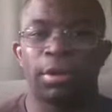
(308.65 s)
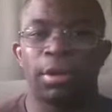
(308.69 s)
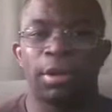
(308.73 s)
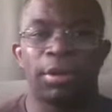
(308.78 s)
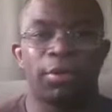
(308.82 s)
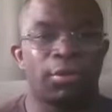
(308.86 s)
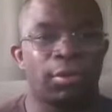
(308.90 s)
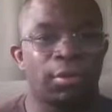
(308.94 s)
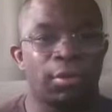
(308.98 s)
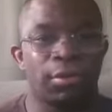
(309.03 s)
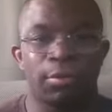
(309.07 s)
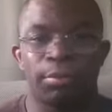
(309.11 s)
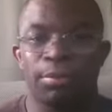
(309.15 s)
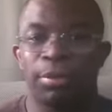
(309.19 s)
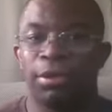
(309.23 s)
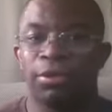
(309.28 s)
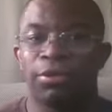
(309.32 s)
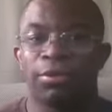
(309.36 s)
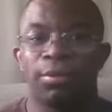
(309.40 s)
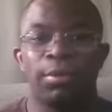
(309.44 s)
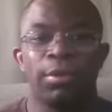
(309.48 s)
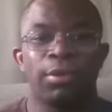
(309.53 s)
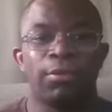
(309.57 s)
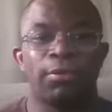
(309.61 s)
It's a good
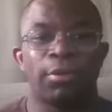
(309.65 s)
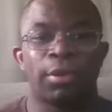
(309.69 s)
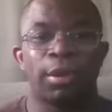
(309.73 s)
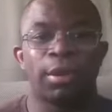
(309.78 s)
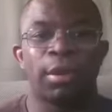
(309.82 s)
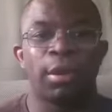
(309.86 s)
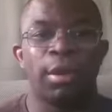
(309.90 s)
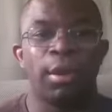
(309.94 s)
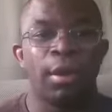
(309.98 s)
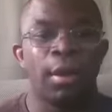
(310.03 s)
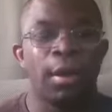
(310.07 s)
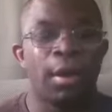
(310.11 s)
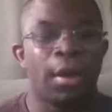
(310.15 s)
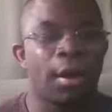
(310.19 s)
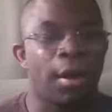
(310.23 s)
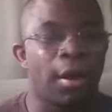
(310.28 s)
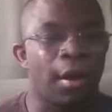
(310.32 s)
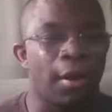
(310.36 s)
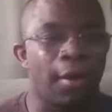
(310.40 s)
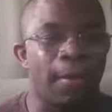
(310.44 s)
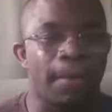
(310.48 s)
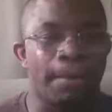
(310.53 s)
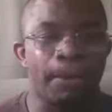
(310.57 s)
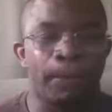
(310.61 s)
piece of music.
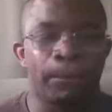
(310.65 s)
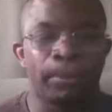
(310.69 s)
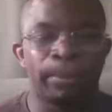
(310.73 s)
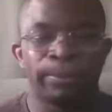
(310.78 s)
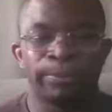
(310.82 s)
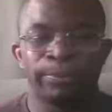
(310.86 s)
Um,